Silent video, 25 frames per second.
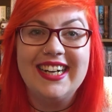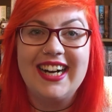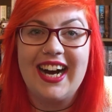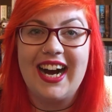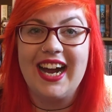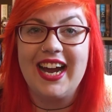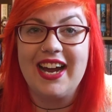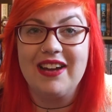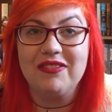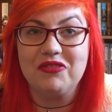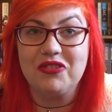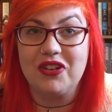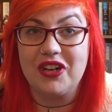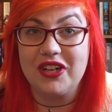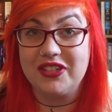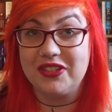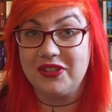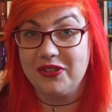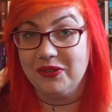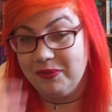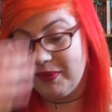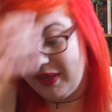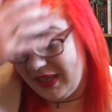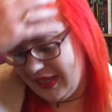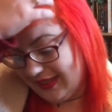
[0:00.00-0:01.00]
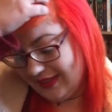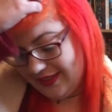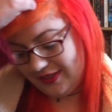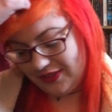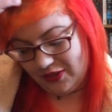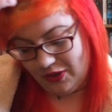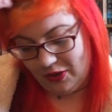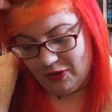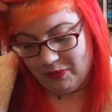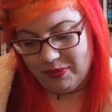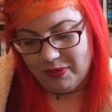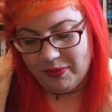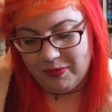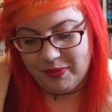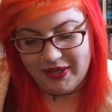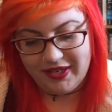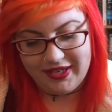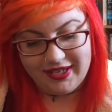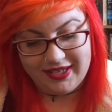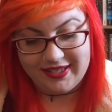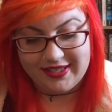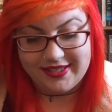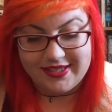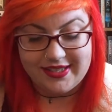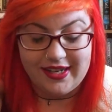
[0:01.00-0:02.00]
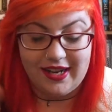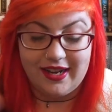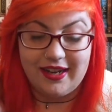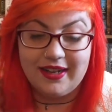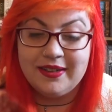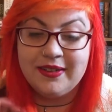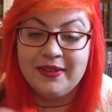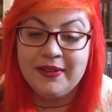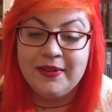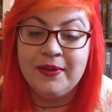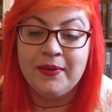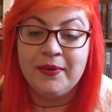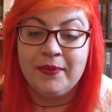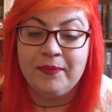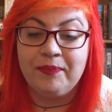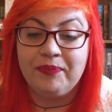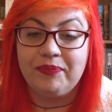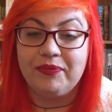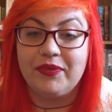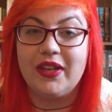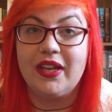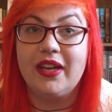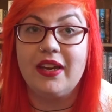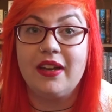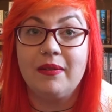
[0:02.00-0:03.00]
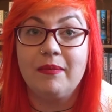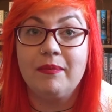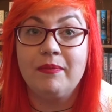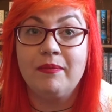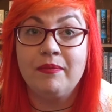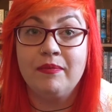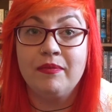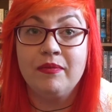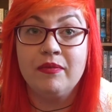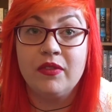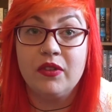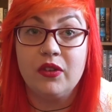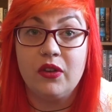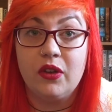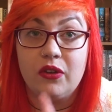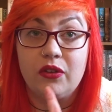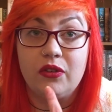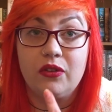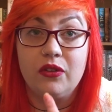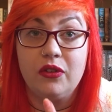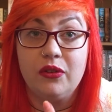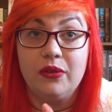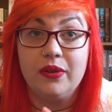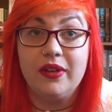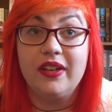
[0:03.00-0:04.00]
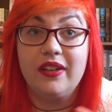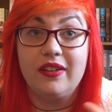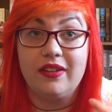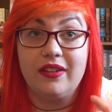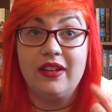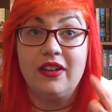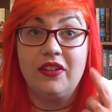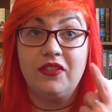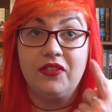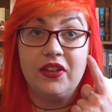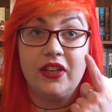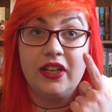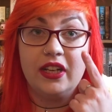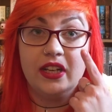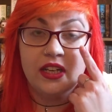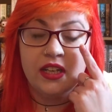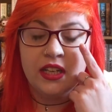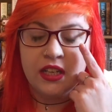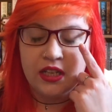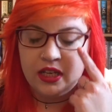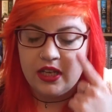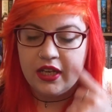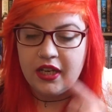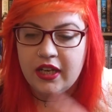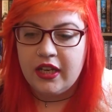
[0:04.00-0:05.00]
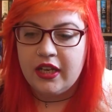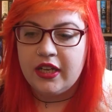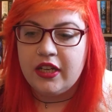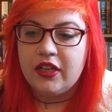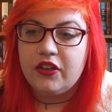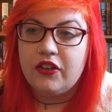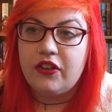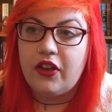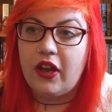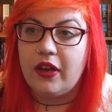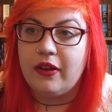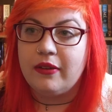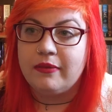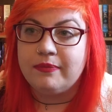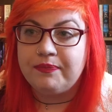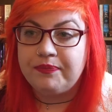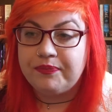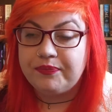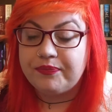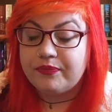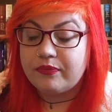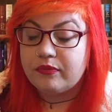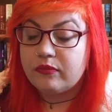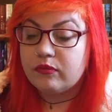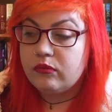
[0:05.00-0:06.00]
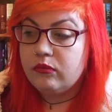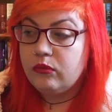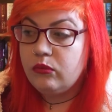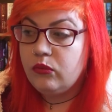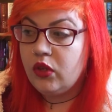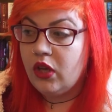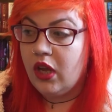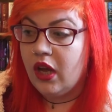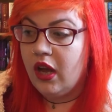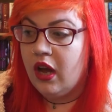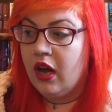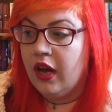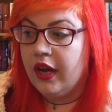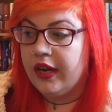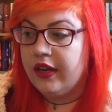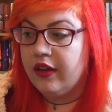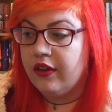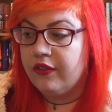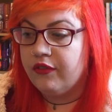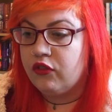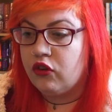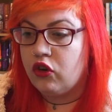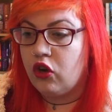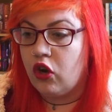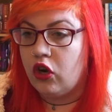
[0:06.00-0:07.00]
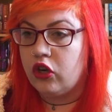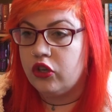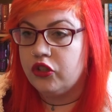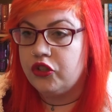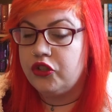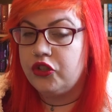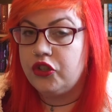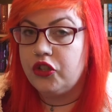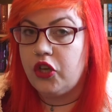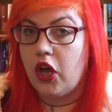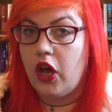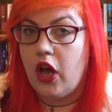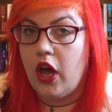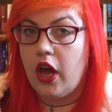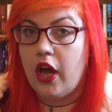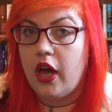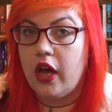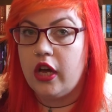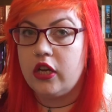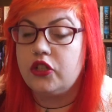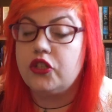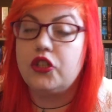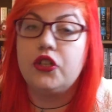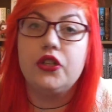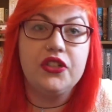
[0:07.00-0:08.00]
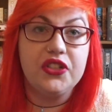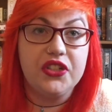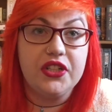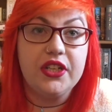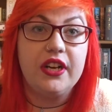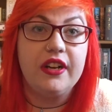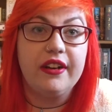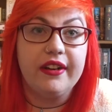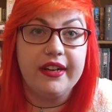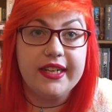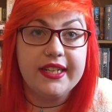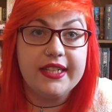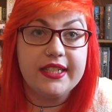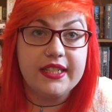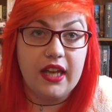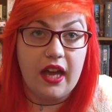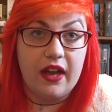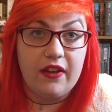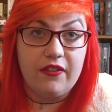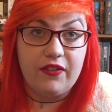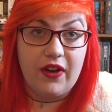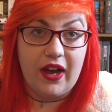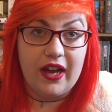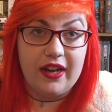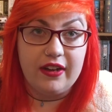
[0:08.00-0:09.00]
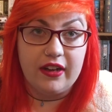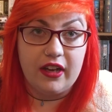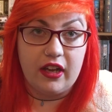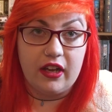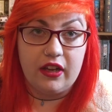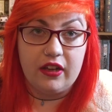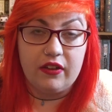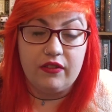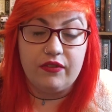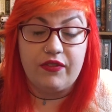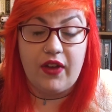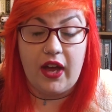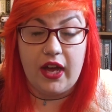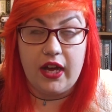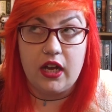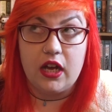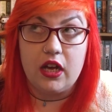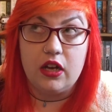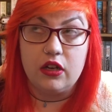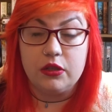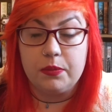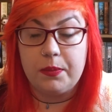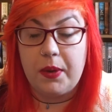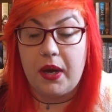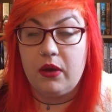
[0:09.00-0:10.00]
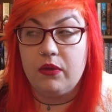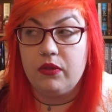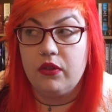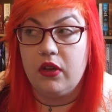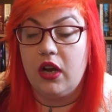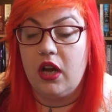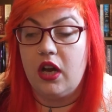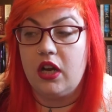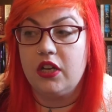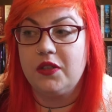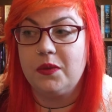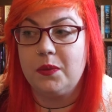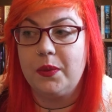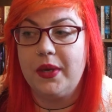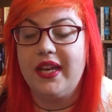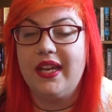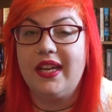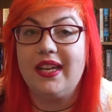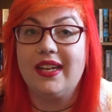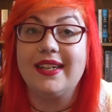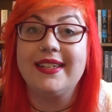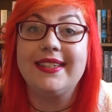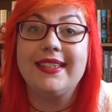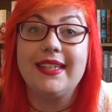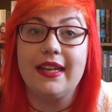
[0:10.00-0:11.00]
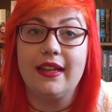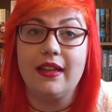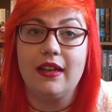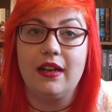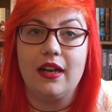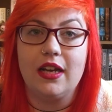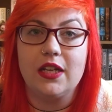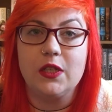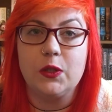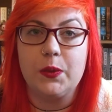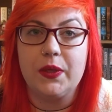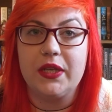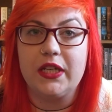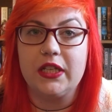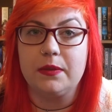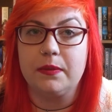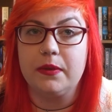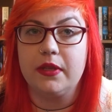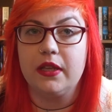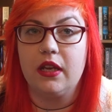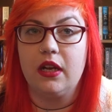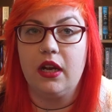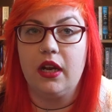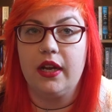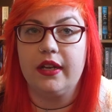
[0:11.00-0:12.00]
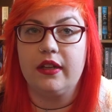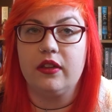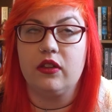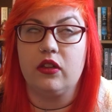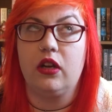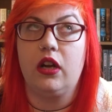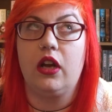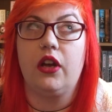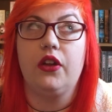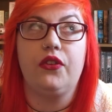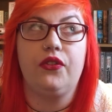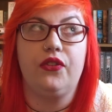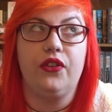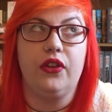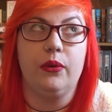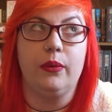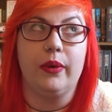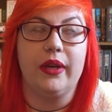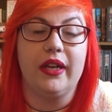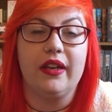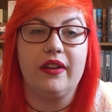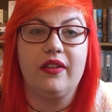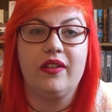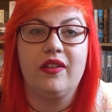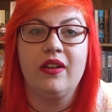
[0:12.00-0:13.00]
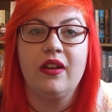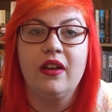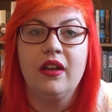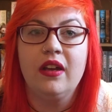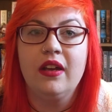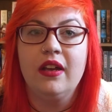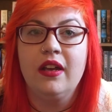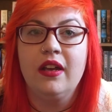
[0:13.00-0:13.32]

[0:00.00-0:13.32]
I have tried to make it stop, but it's, yeah, the snoot is sniffy. So, I have got two series I fangirled about in the last week, and I say the last week, it's been the last few weeks.